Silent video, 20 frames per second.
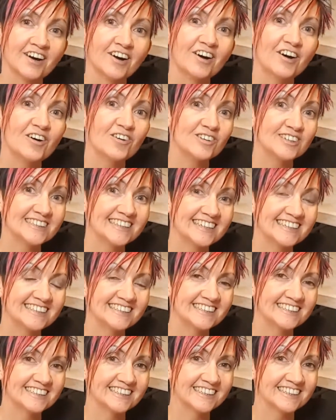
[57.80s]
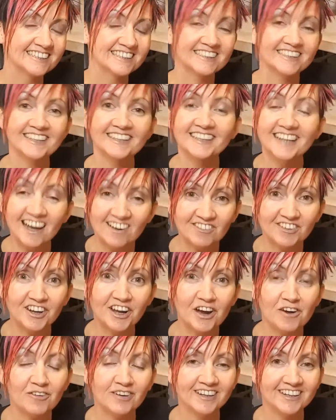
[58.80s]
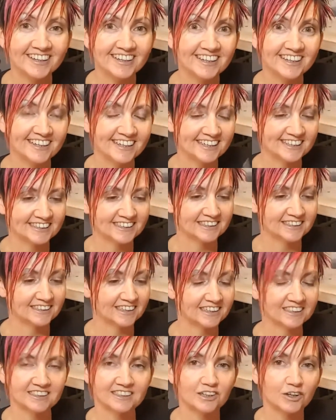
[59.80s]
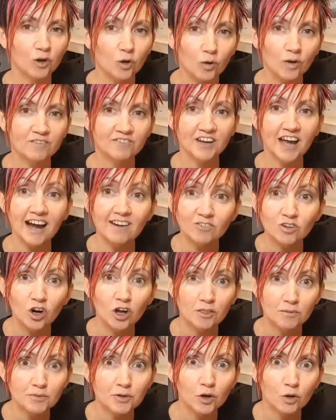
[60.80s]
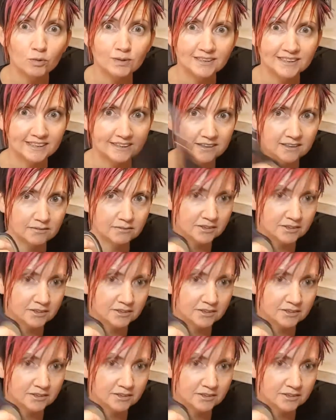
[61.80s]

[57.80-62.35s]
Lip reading: Always need scissors. You never know when you're going to need scissors. If you haven't got them, you always need them.